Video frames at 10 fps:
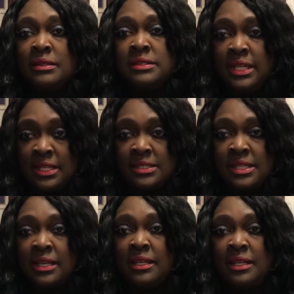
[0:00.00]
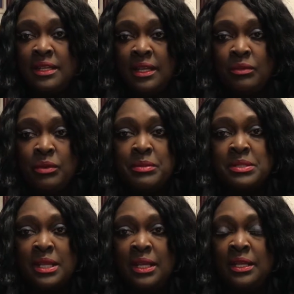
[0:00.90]
taking second in the
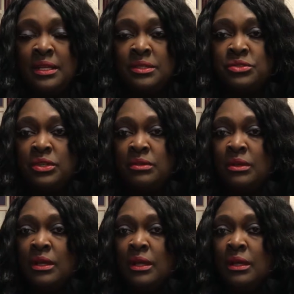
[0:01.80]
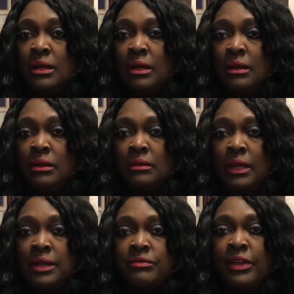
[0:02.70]
women's 800.
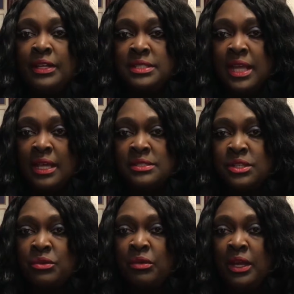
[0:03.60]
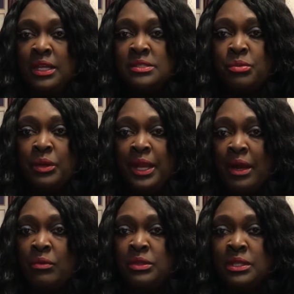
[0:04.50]
Had a fantastic race, went
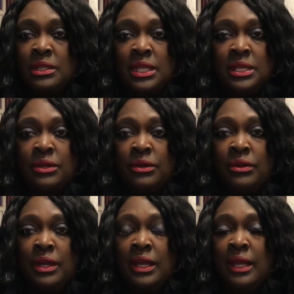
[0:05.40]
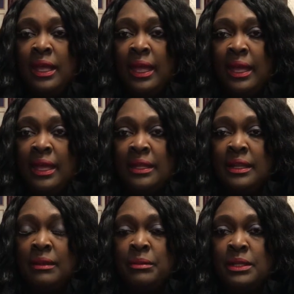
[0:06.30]
out with the leader,
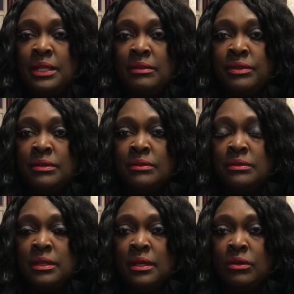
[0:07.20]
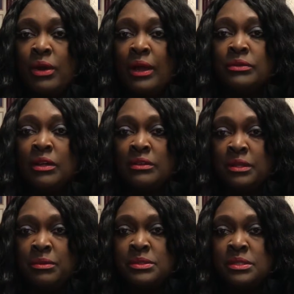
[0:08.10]
and I believe the crowd thought
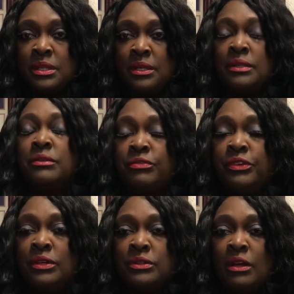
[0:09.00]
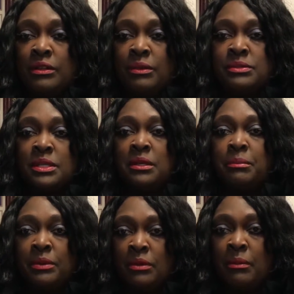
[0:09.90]
they was gonna, the field thought they was gonna
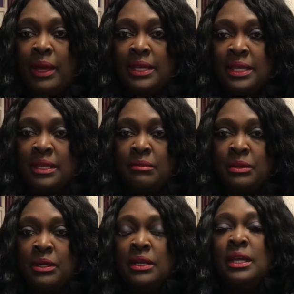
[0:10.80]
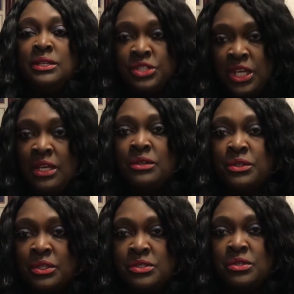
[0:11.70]
pull her back in, but she held
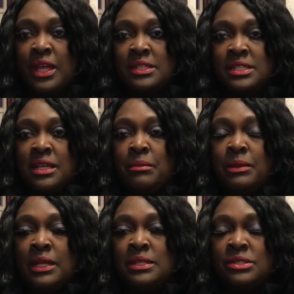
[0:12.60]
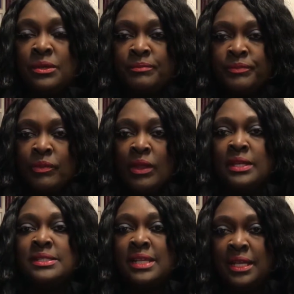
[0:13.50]
on to that second place, so
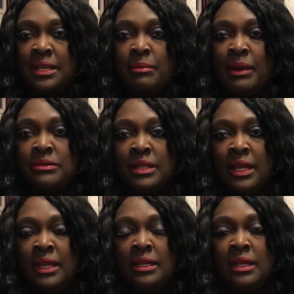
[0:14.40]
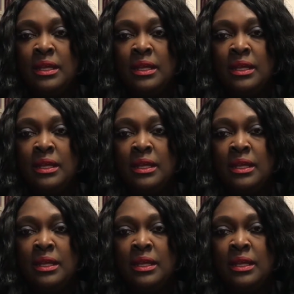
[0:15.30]
excited about that.